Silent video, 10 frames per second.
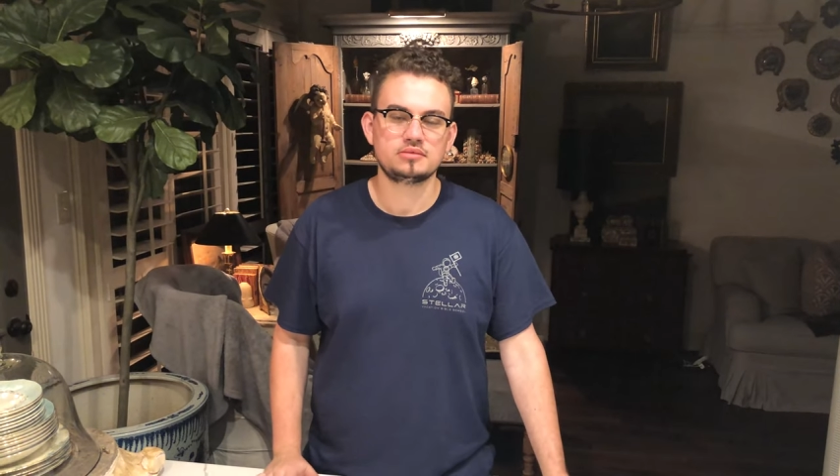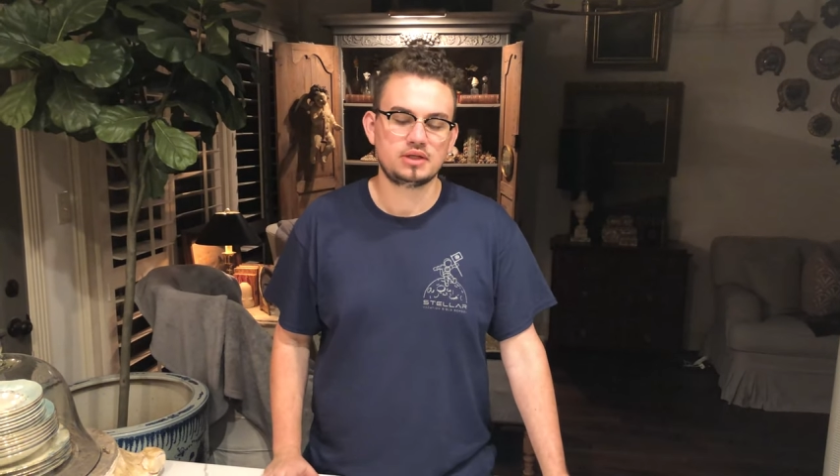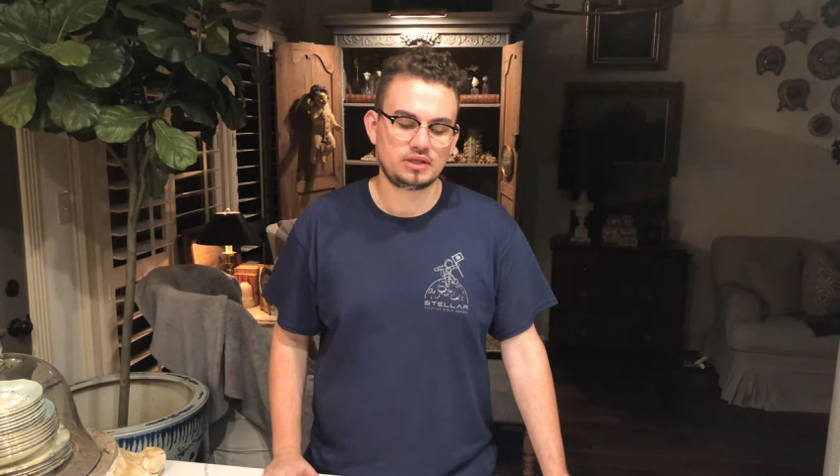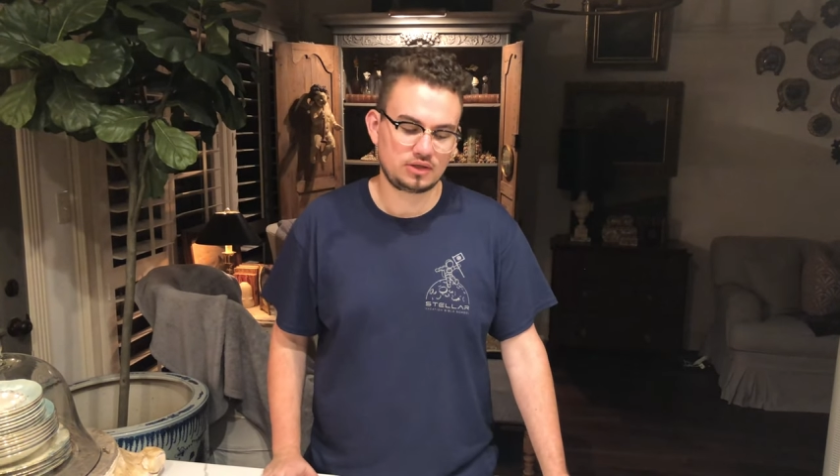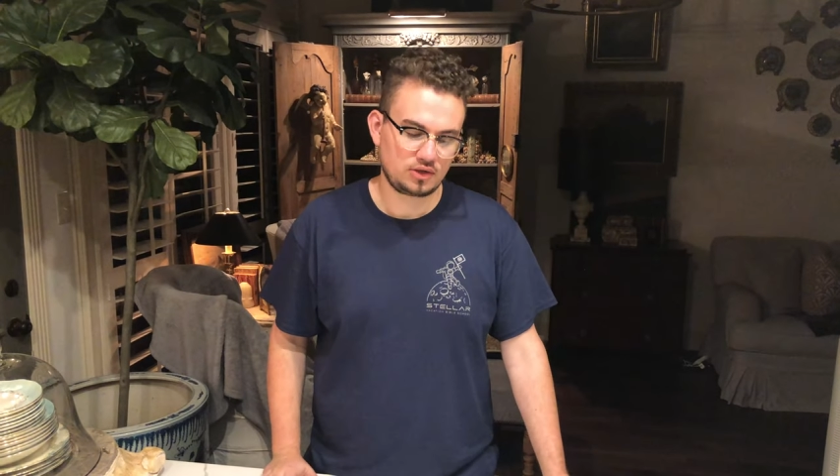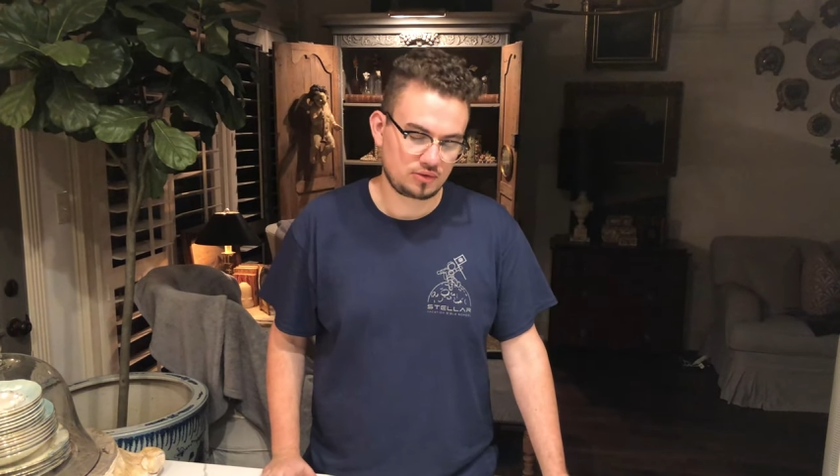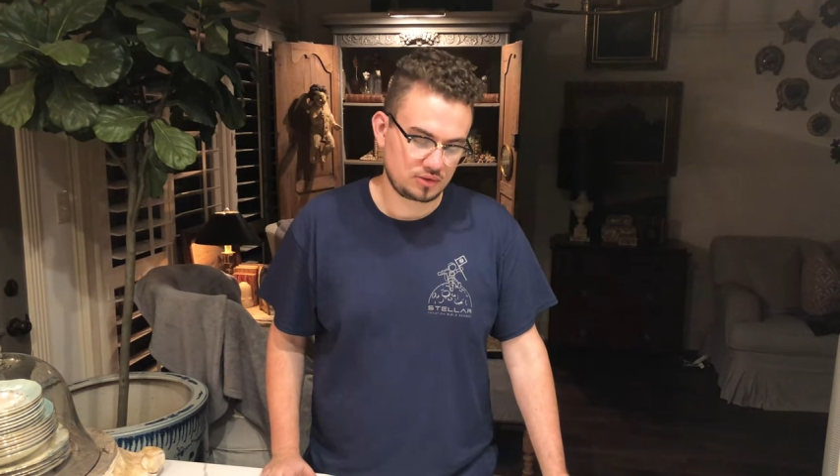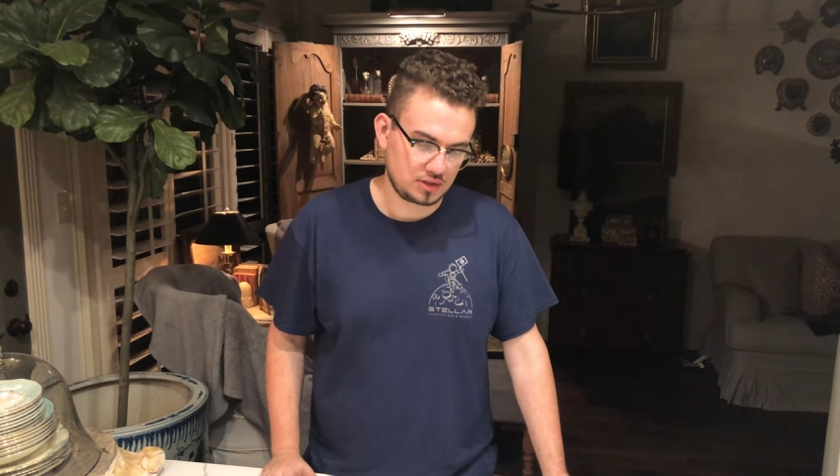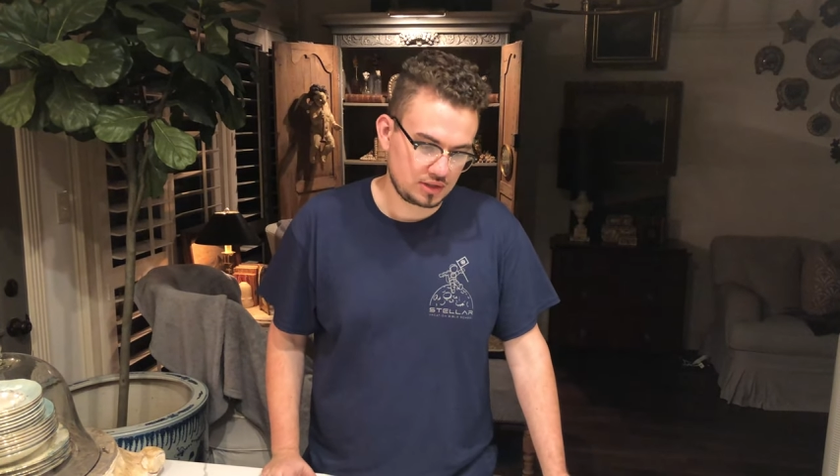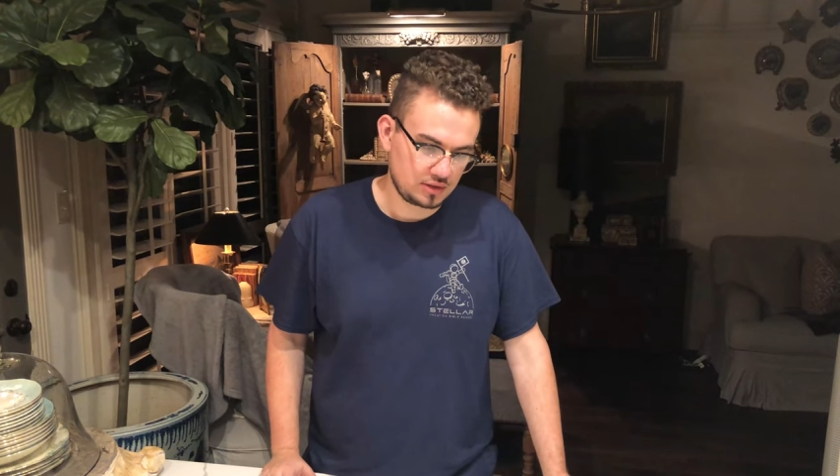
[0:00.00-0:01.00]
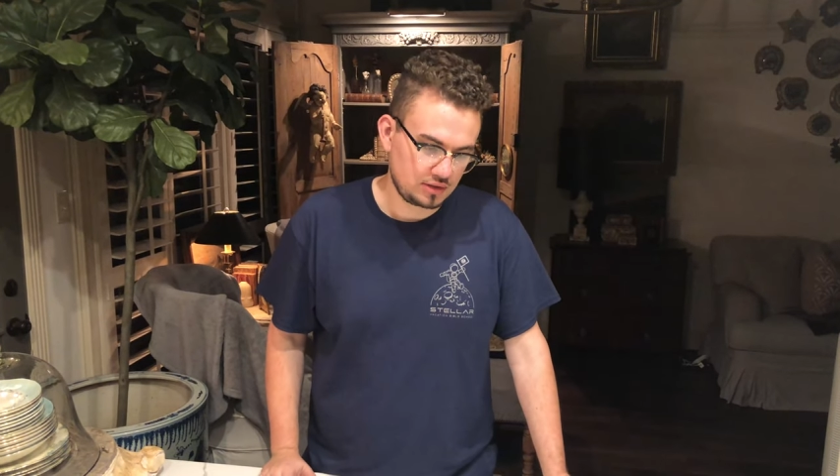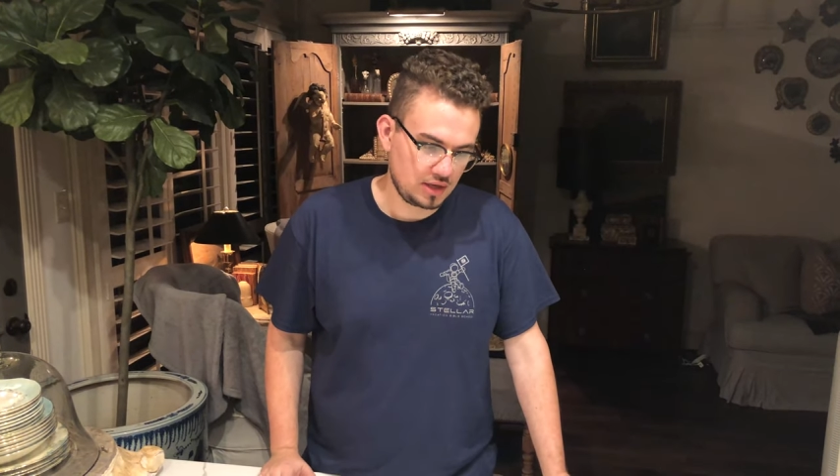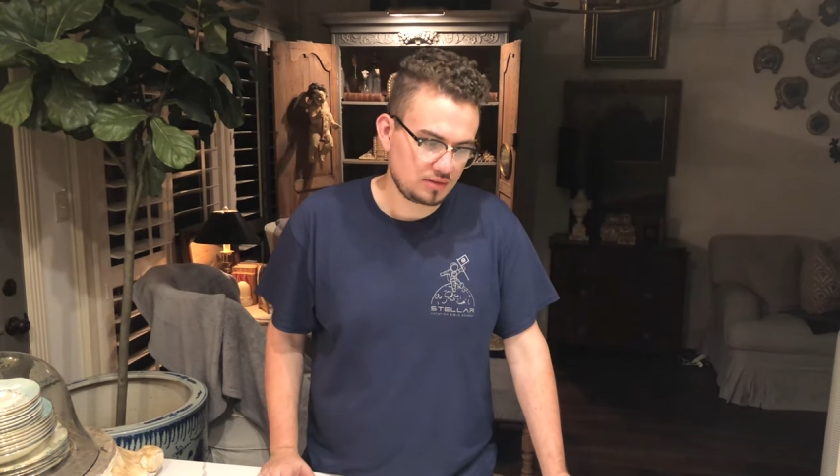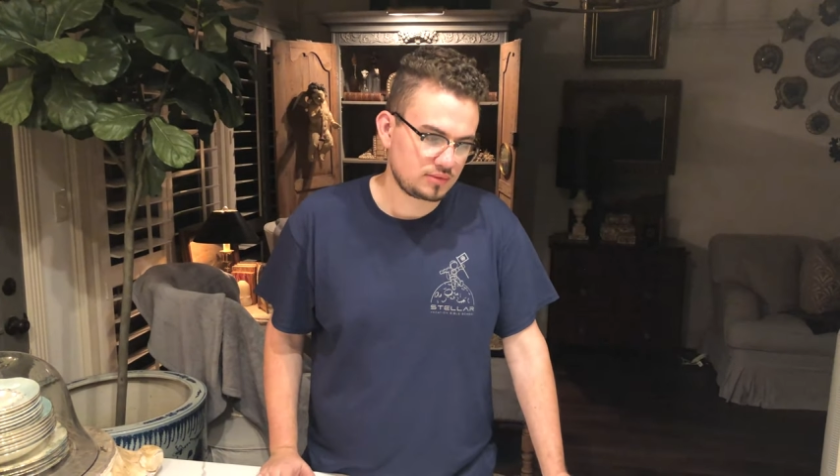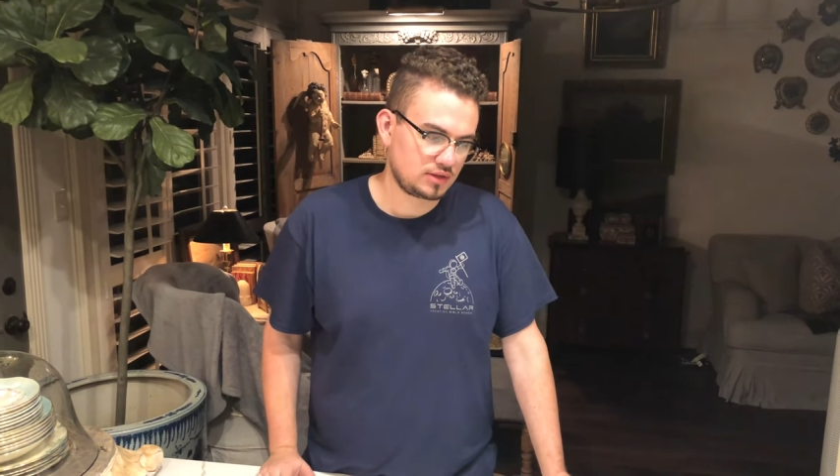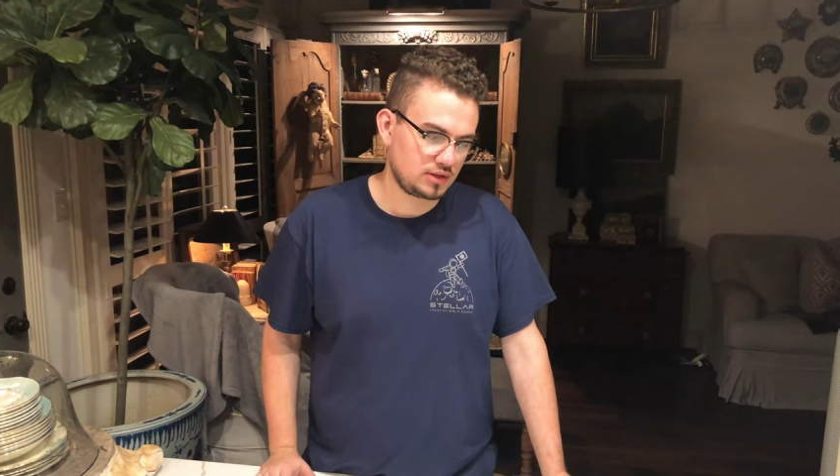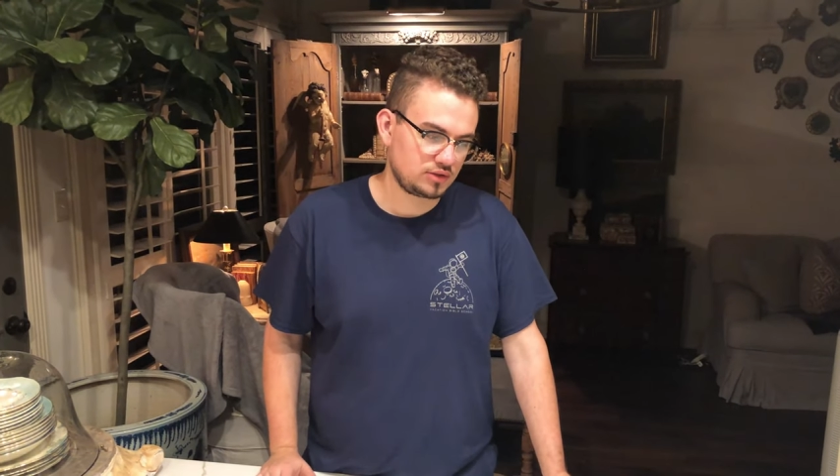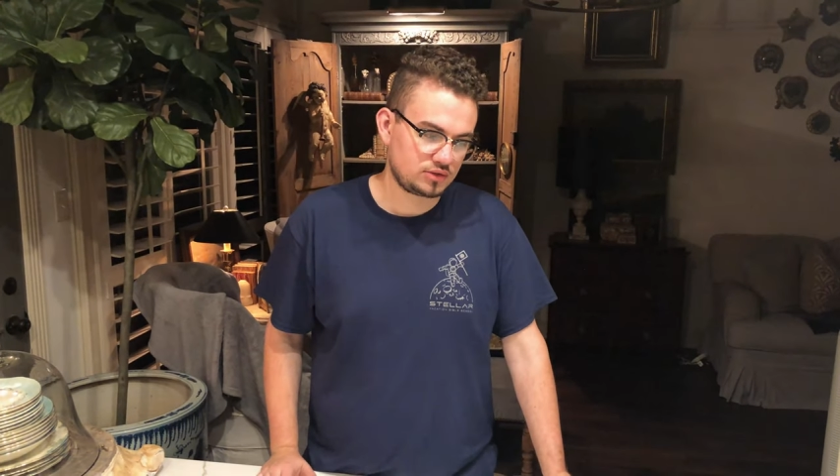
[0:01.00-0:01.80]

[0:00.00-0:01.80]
And they go, yep, they're,